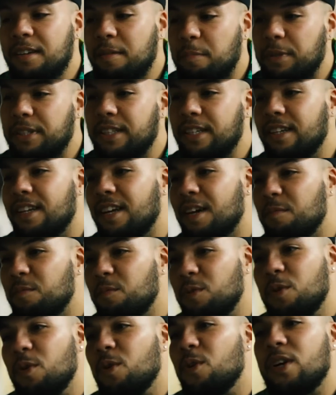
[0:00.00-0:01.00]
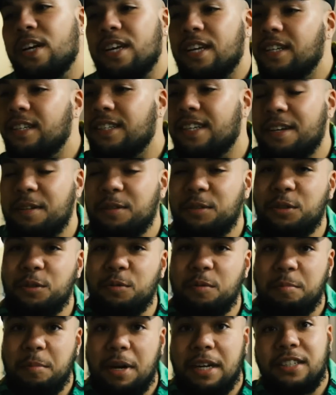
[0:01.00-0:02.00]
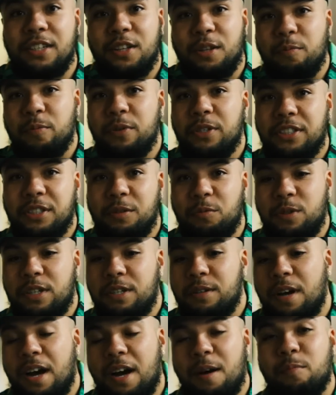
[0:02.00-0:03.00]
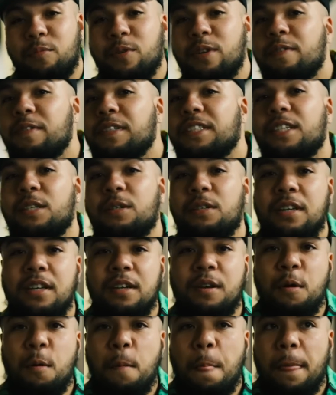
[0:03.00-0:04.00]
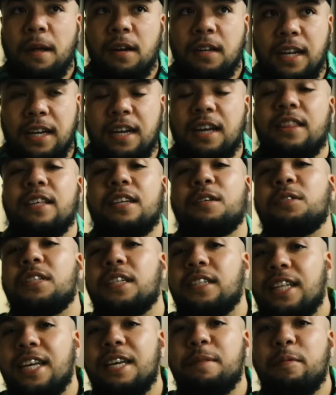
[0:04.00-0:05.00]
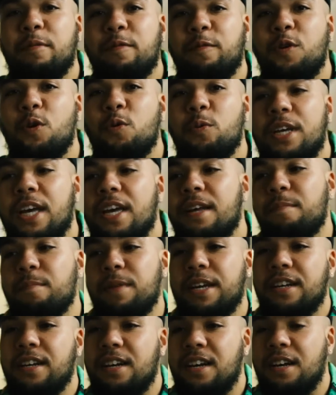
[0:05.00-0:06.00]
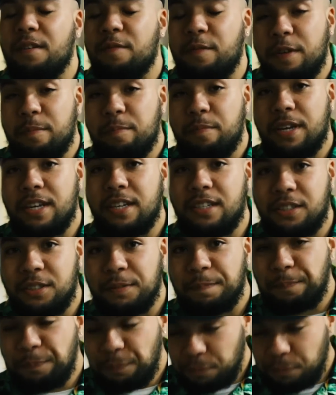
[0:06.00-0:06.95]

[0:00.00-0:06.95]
but then we were all heading down to under the bridge, and we previously, like I think it was the day before, we had made an event page